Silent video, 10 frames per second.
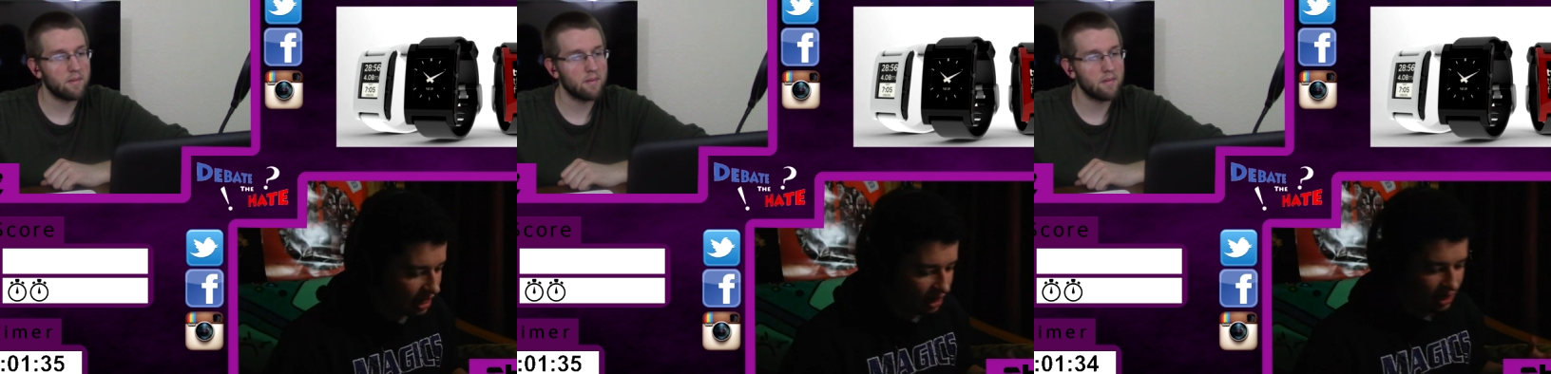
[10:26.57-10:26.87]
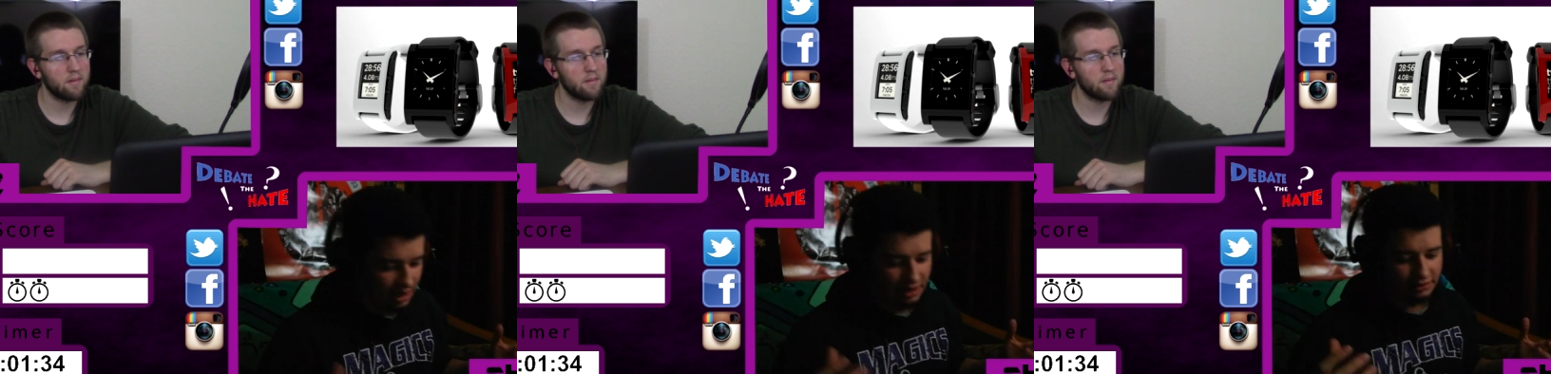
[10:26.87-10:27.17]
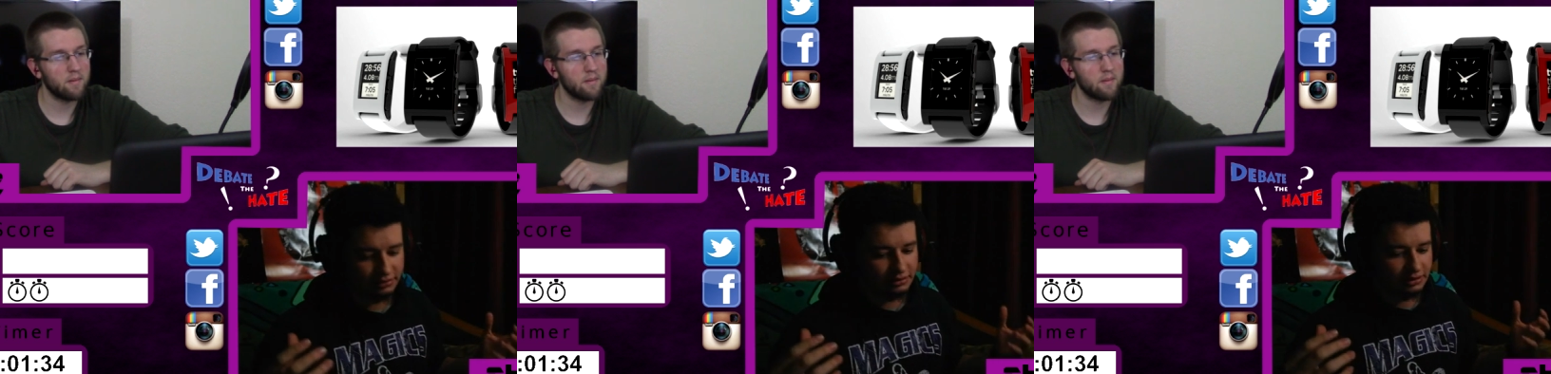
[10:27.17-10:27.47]
Speaker 1: uh,
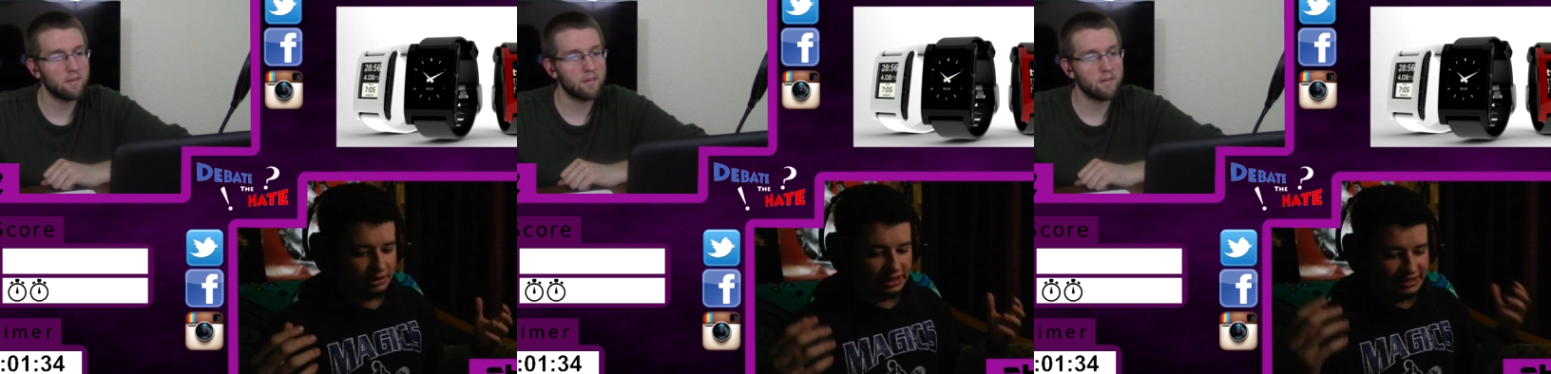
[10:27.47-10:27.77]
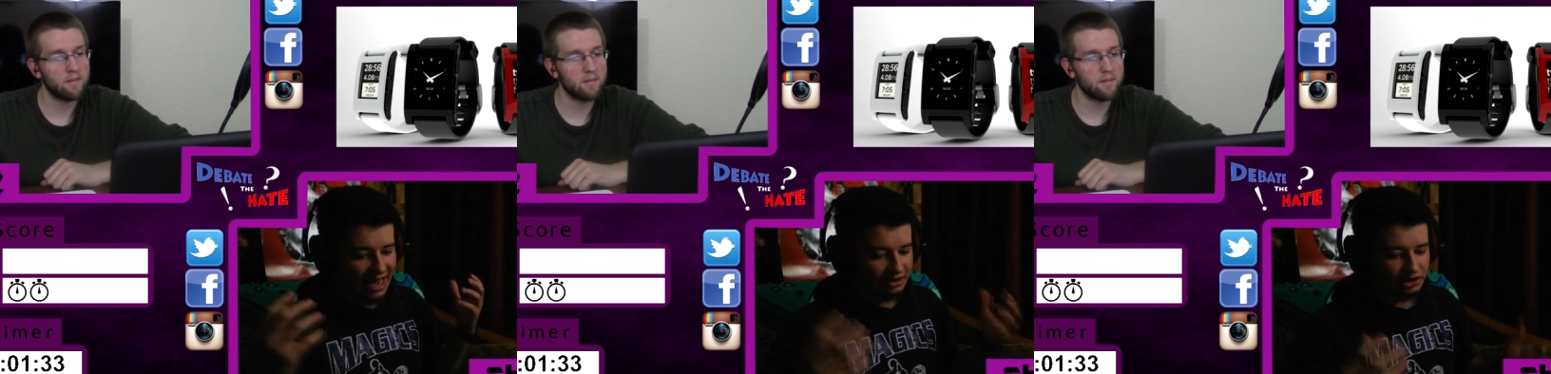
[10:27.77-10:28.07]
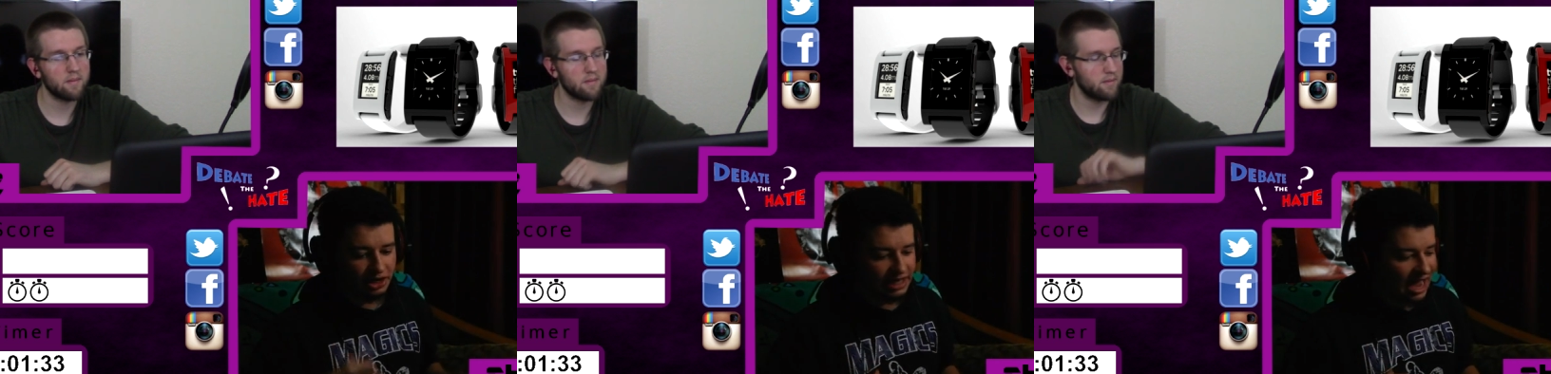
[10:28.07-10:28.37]
the down and
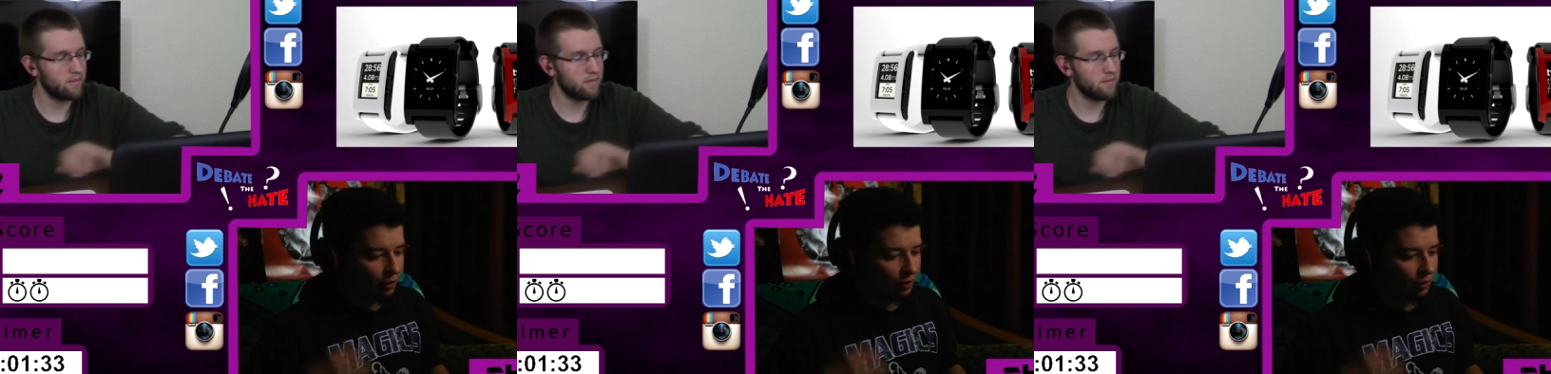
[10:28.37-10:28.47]
dirty.